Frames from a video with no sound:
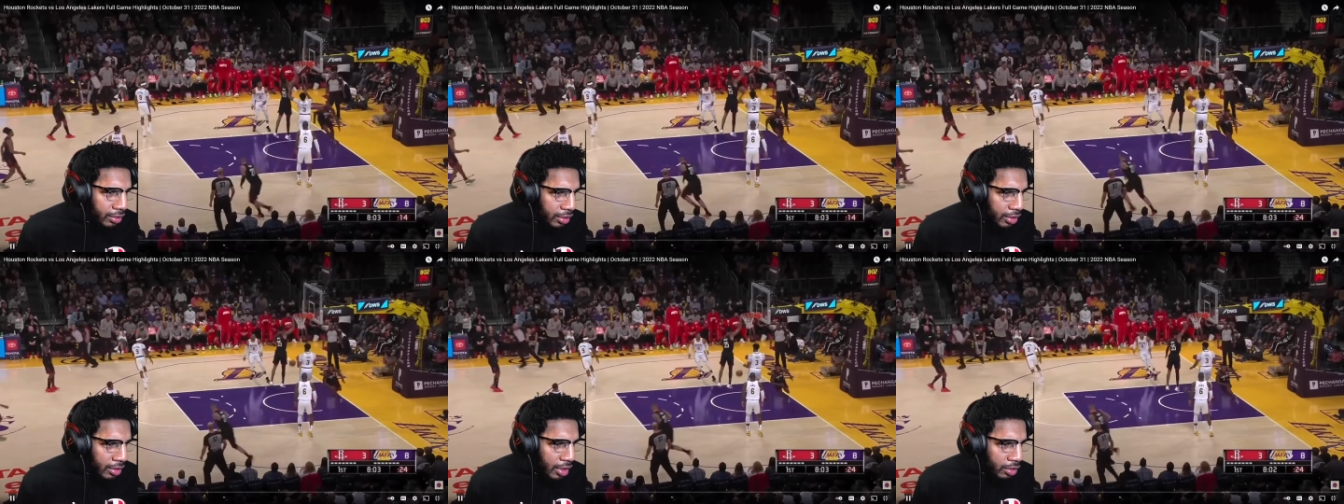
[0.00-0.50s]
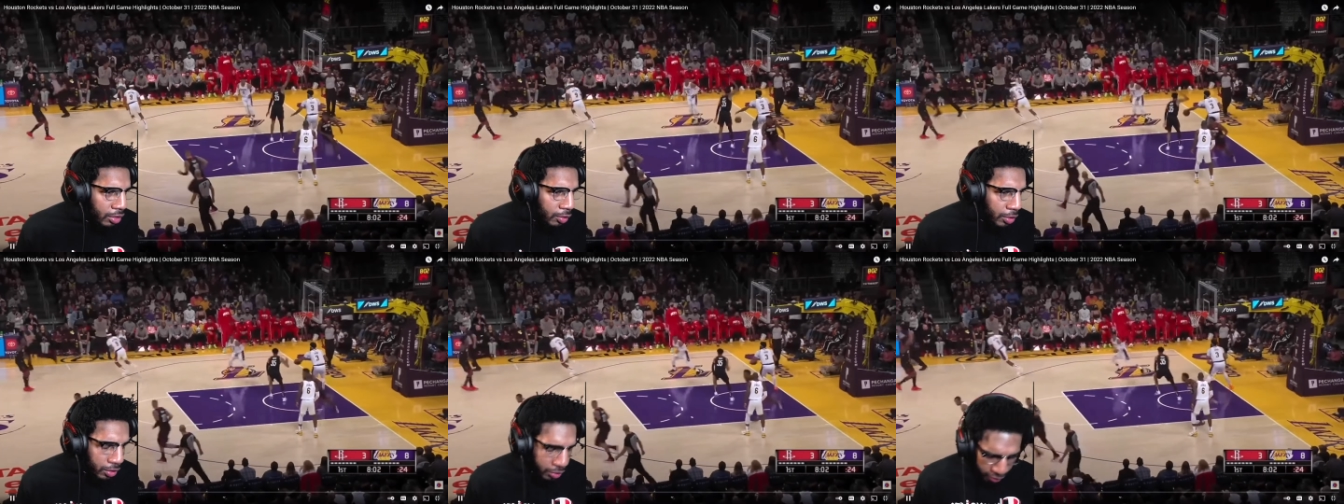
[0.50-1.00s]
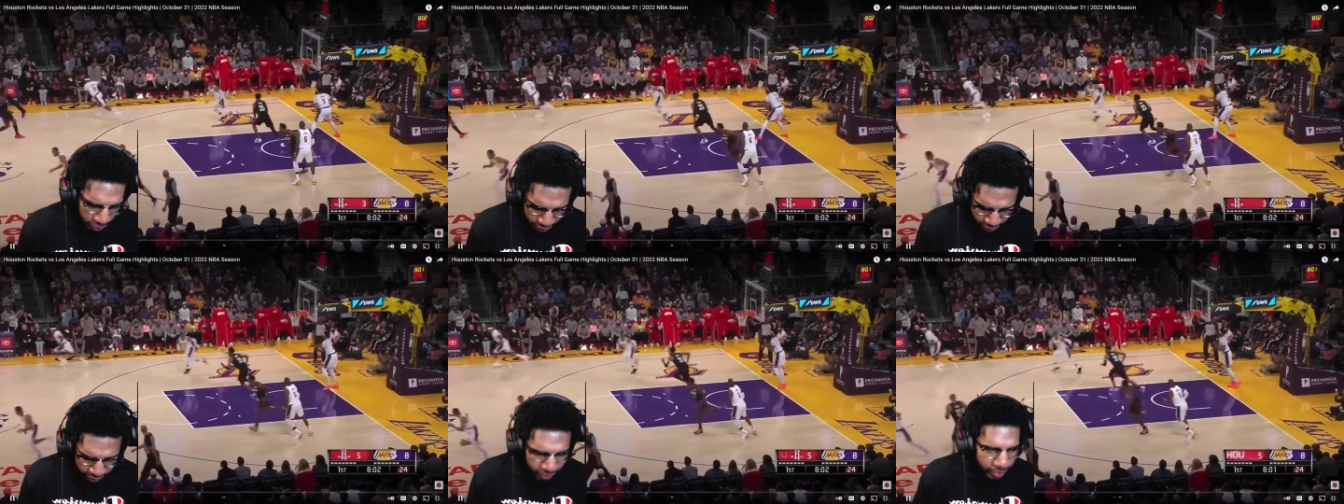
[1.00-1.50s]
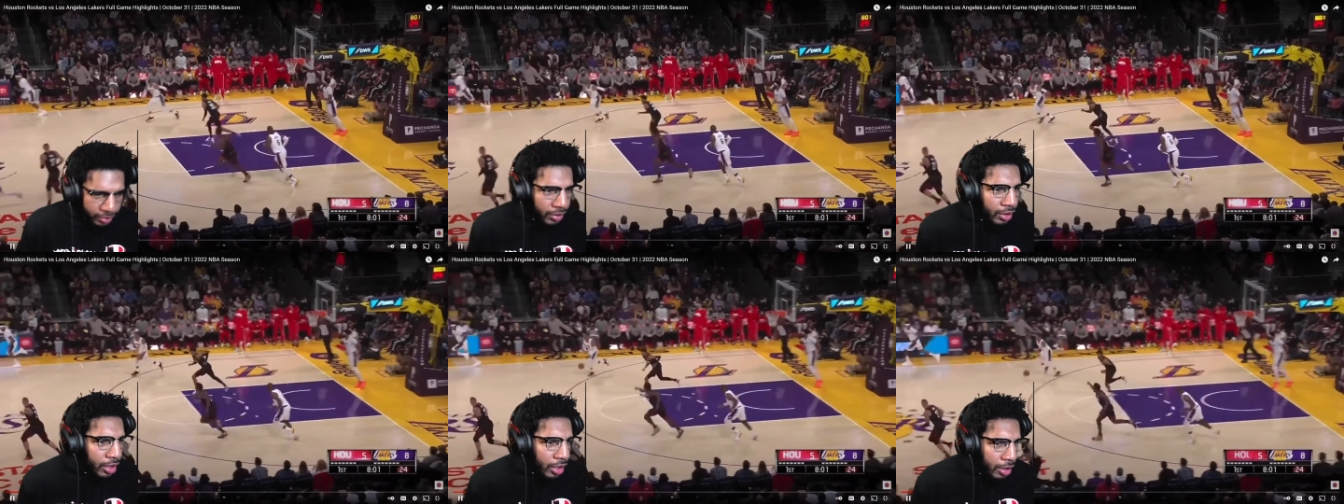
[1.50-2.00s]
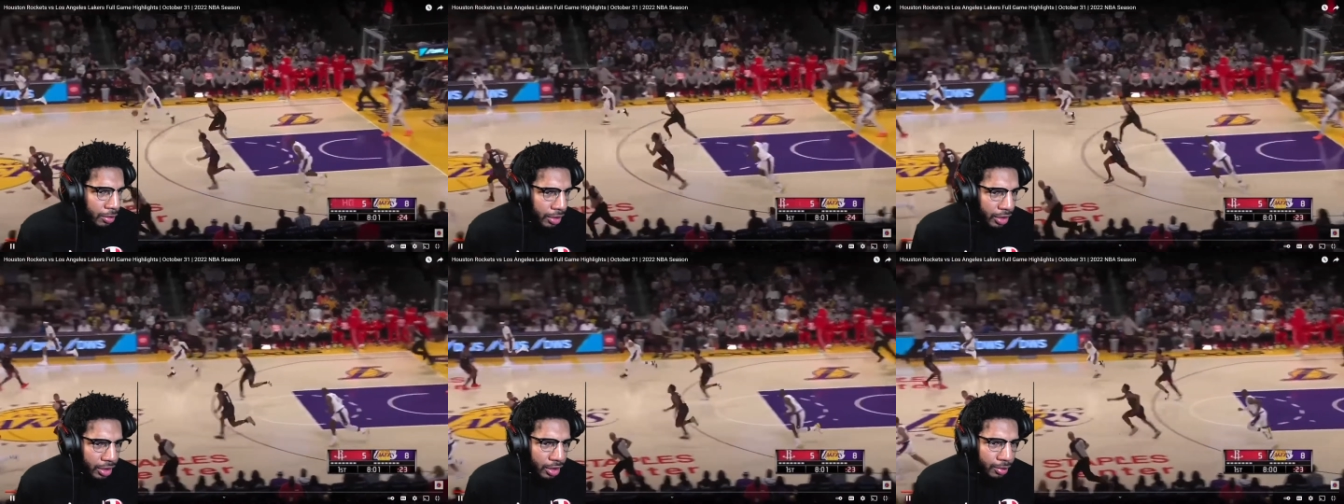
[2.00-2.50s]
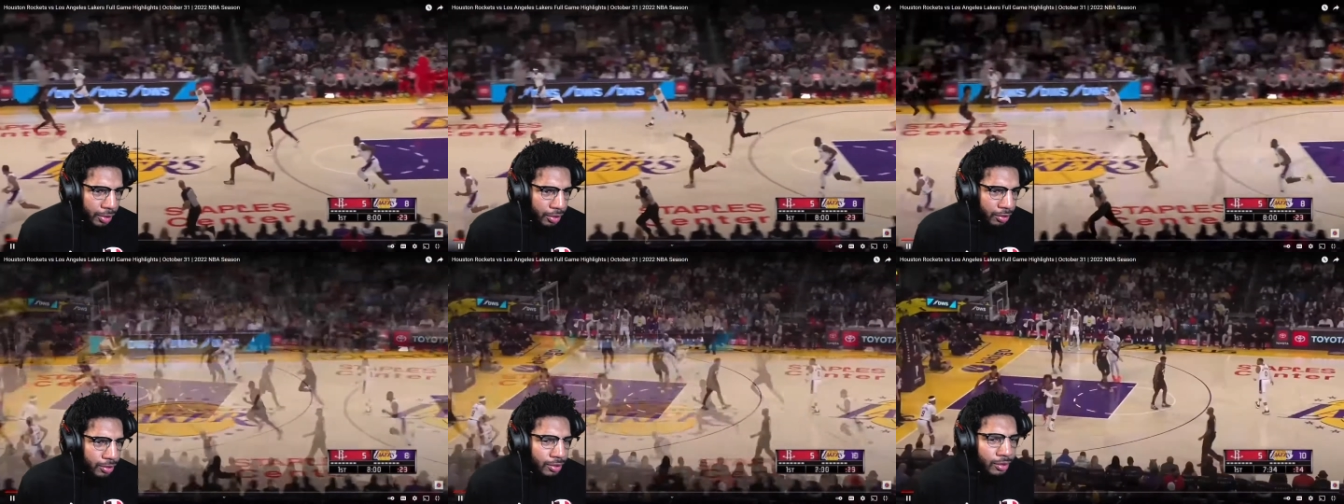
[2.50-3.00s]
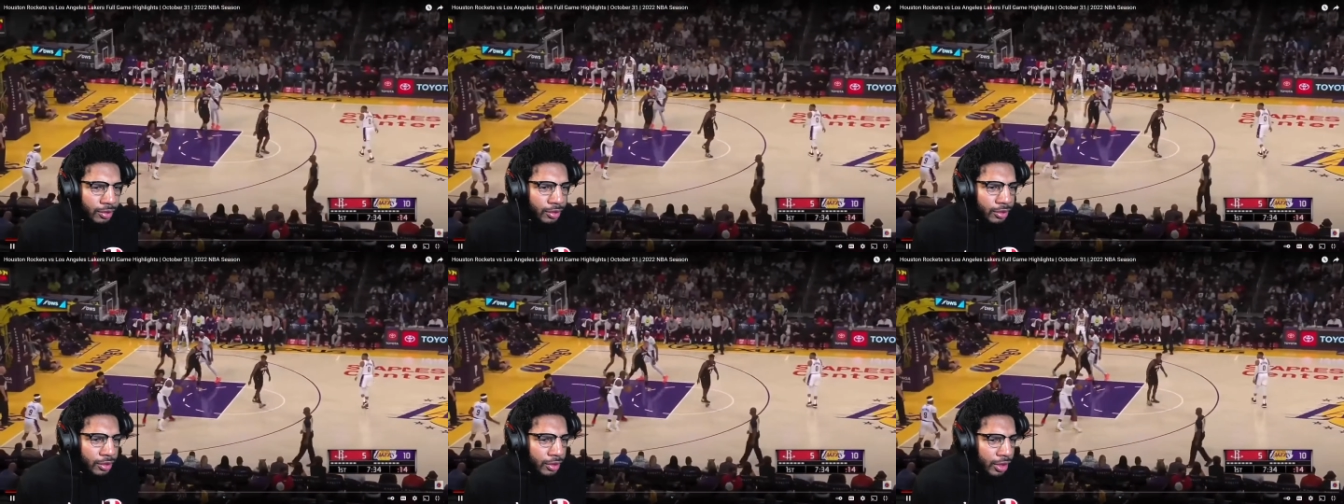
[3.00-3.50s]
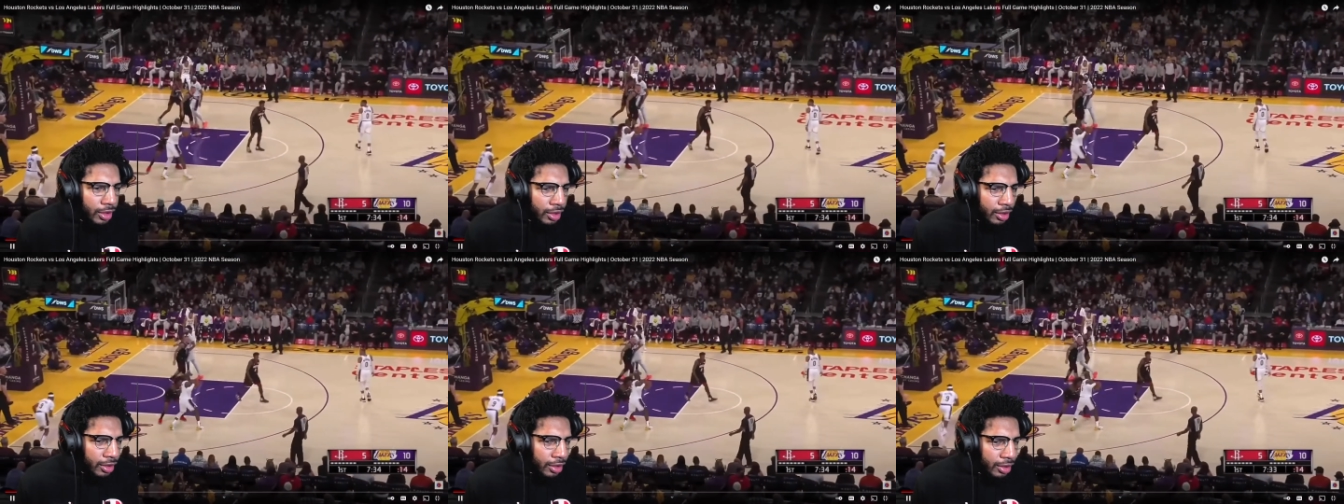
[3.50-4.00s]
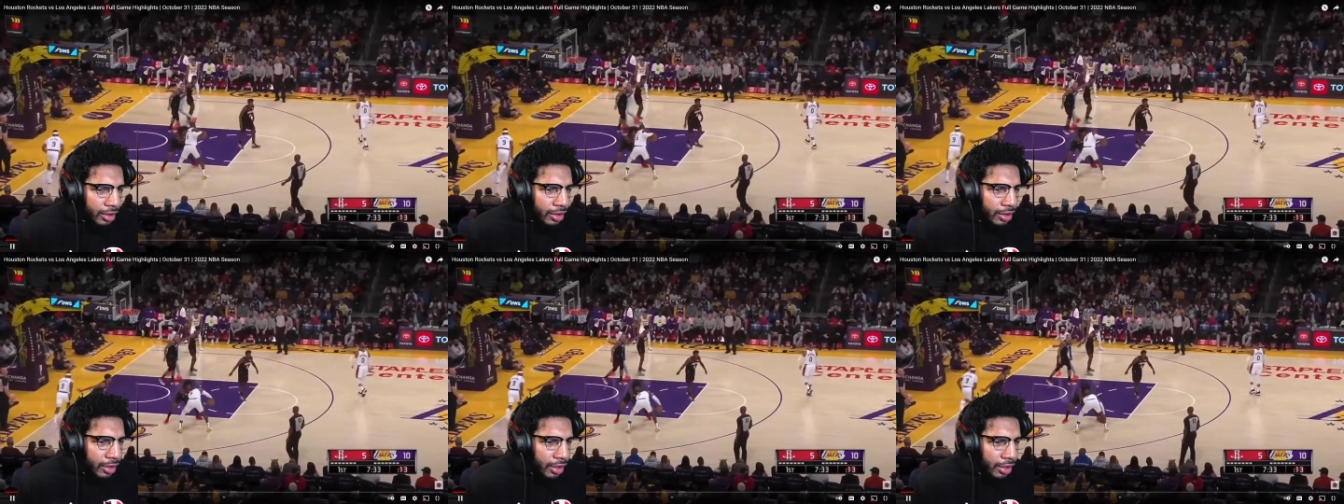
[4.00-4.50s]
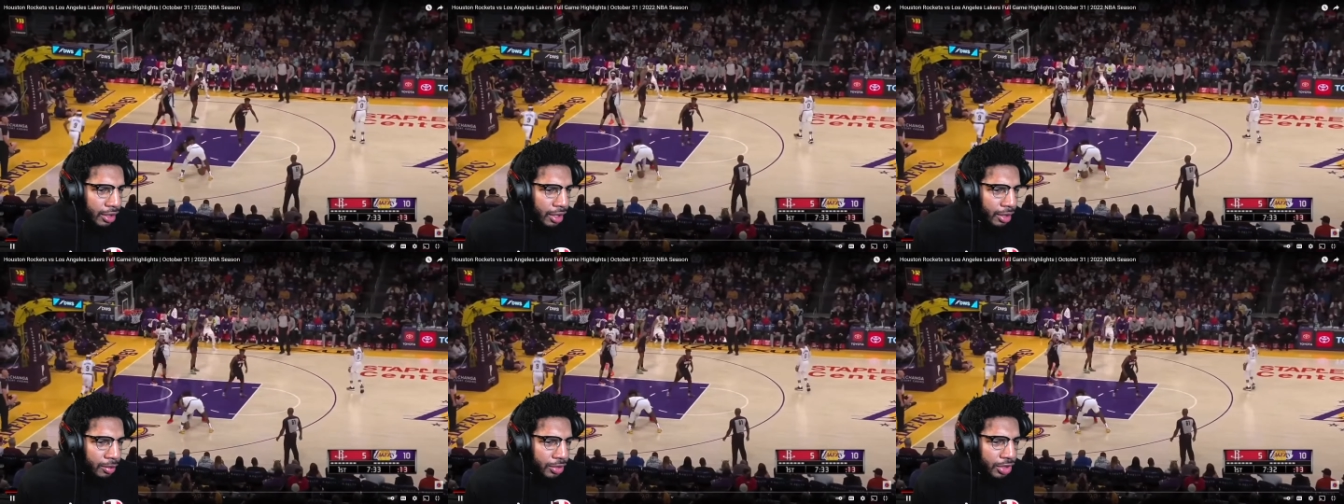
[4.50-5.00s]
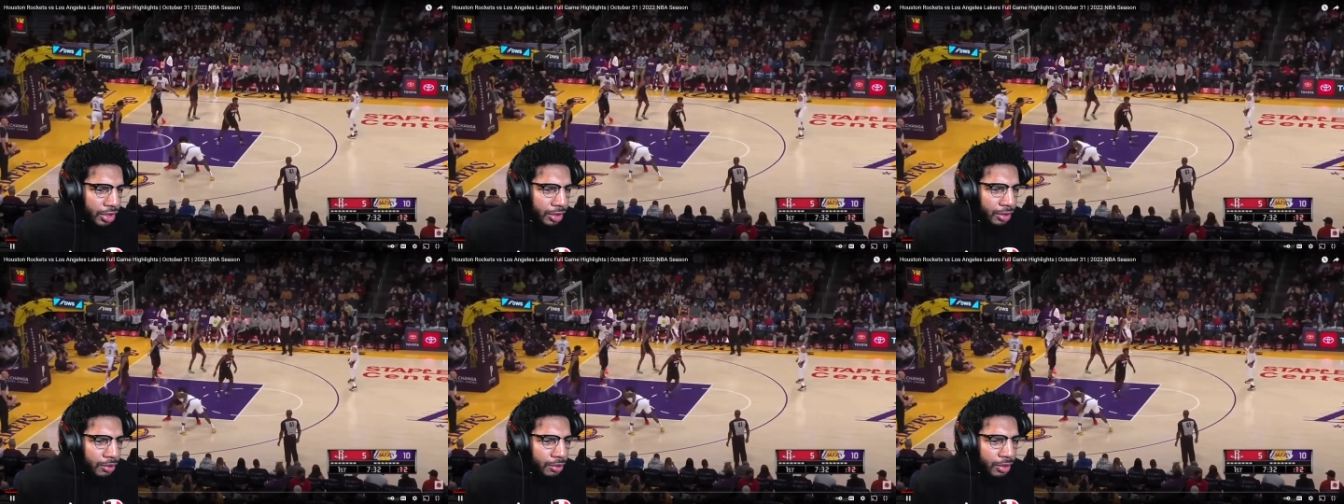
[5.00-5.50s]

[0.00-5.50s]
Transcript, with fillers: That's a nice little post move. But yeah, man. It's late night. I'm chilling. We